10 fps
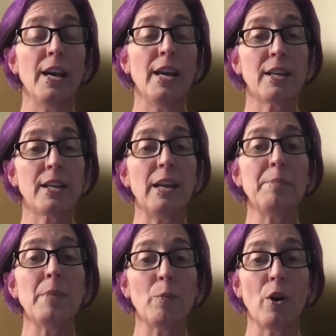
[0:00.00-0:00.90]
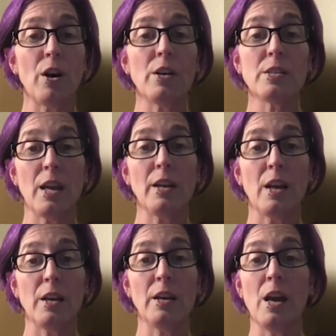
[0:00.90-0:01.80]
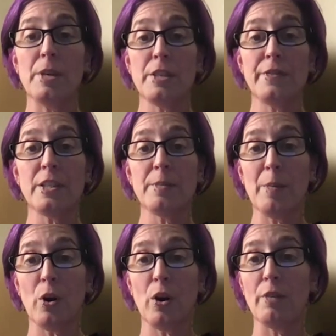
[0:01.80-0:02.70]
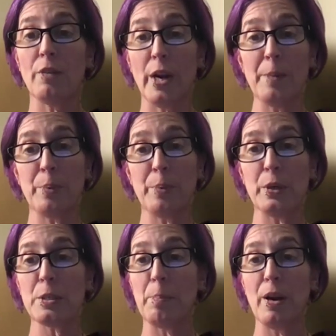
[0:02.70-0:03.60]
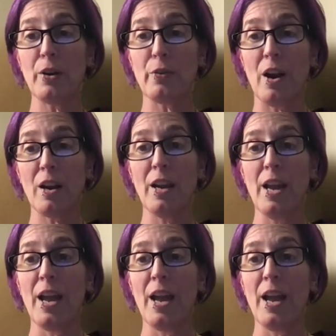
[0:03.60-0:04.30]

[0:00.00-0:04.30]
His acclaimed memoir, Sigh, Gone, a misfits memoir of great books, punk rock,